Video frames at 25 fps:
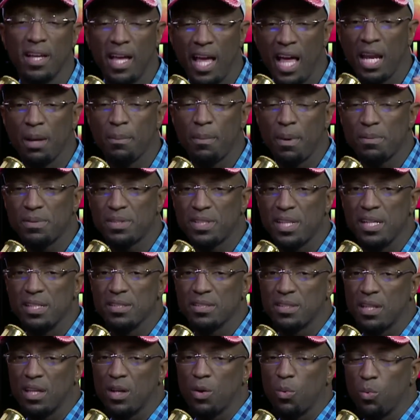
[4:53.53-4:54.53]
Alabama State
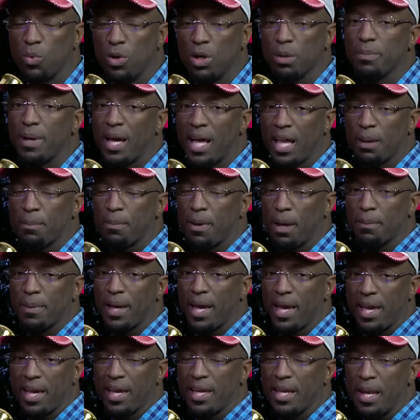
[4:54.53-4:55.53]
is going to whoop
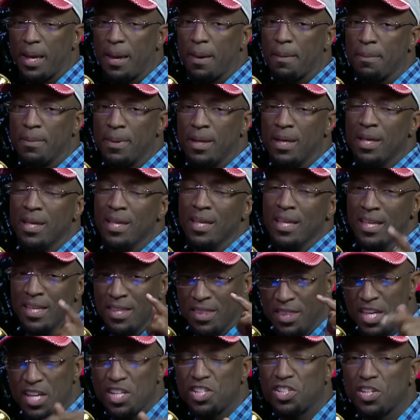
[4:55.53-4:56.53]
Alabama A&M
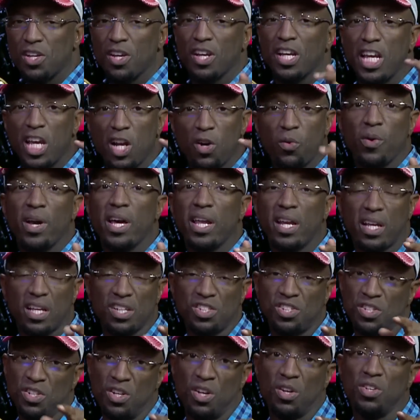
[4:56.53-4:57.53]
this year. Get ready
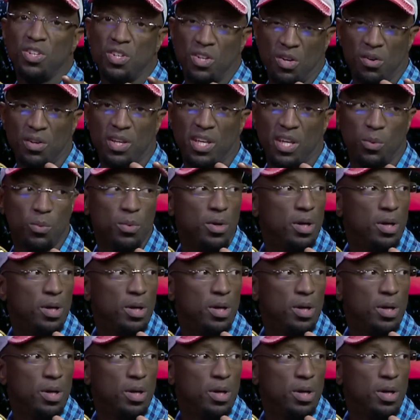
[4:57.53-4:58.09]
because you know you're going to get